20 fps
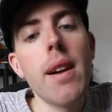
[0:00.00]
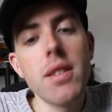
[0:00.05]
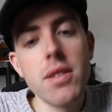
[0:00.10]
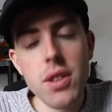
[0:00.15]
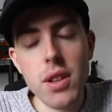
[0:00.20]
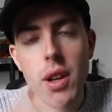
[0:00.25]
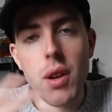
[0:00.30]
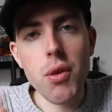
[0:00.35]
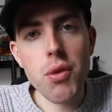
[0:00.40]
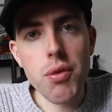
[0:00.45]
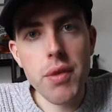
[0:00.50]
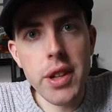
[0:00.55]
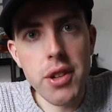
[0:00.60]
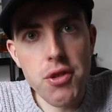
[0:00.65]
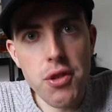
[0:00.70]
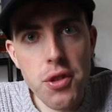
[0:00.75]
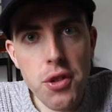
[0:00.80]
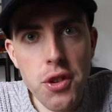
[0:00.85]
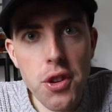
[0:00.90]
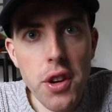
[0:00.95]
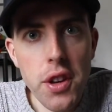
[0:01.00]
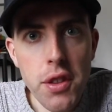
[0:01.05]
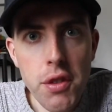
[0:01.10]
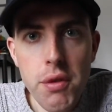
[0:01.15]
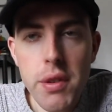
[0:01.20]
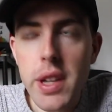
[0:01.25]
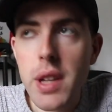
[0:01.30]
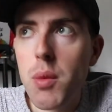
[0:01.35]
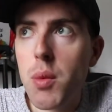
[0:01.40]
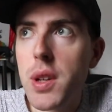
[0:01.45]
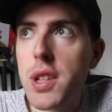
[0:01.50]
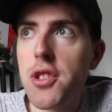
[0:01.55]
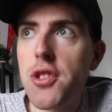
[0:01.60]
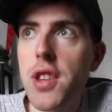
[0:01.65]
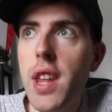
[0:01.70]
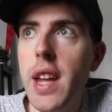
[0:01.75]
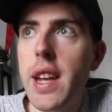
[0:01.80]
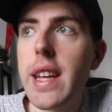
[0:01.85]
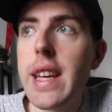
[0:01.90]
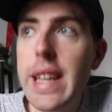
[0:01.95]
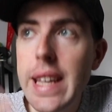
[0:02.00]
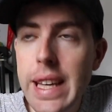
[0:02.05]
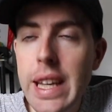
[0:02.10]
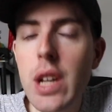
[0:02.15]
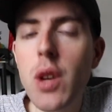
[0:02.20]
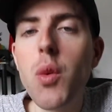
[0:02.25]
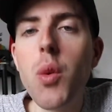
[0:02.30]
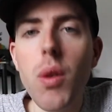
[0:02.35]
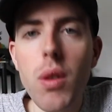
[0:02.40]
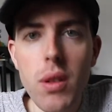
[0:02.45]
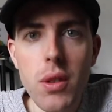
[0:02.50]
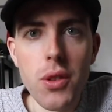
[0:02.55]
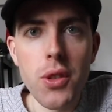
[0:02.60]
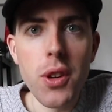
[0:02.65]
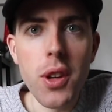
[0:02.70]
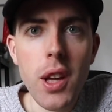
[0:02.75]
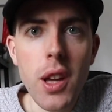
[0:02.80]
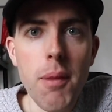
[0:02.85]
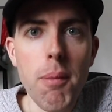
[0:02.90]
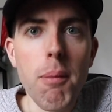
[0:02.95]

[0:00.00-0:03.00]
to now 333, which then equaled